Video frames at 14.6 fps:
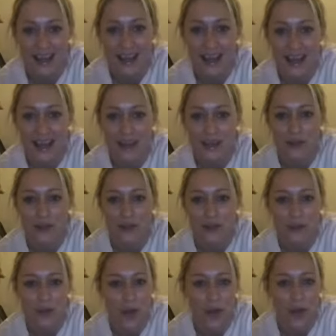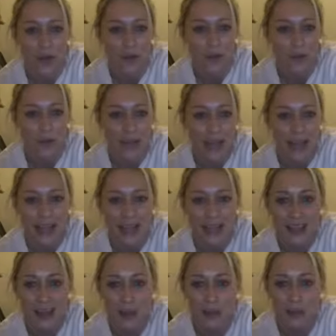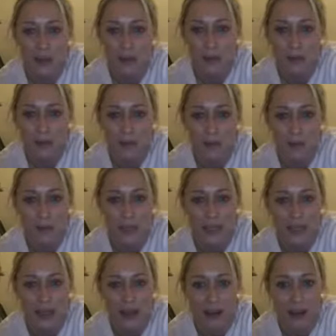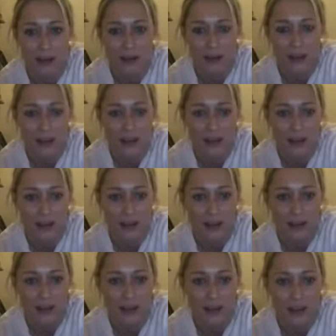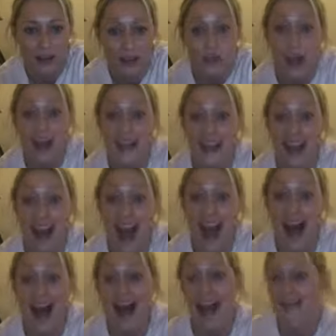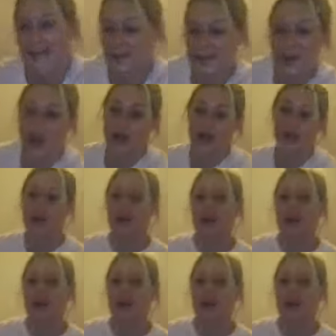Okay, how are you getting on? Trying the one-legged, throwing the ball to yourself. Try time!